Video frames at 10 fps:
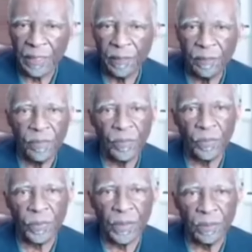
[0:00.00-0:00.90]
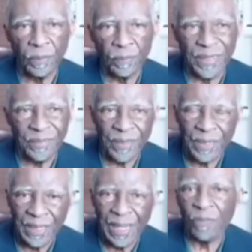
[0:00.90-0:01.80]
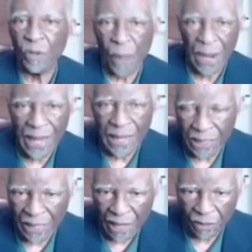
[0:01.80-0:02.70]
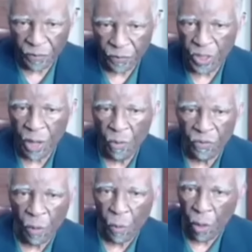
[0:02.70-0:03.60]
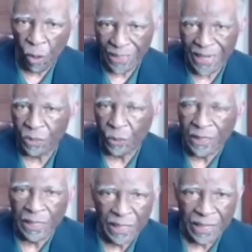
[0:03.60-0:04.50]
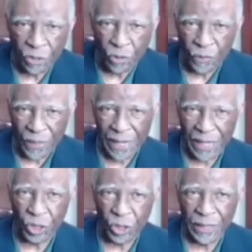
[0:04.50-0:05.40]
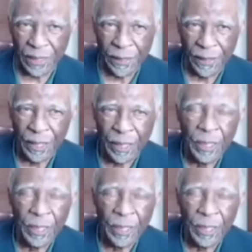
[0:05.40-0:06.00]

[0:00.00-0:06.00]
Even by 1994, some of them were already within the ranks of the ANC.